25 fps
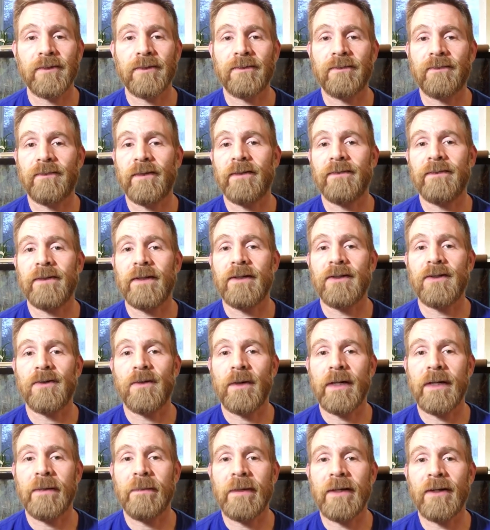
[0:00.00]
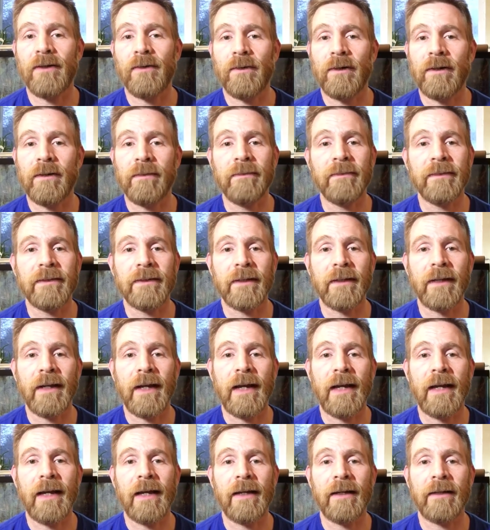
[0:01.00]
15, 20 mealworms,
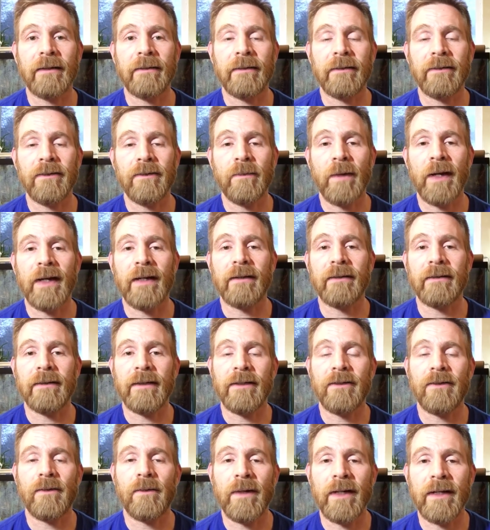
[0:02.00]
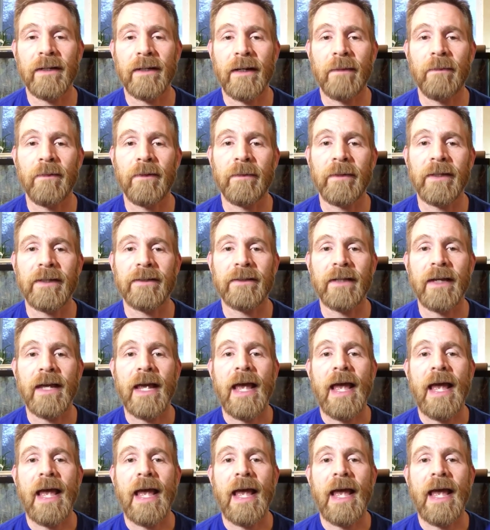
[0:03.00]
and you might need to wait a couple of months.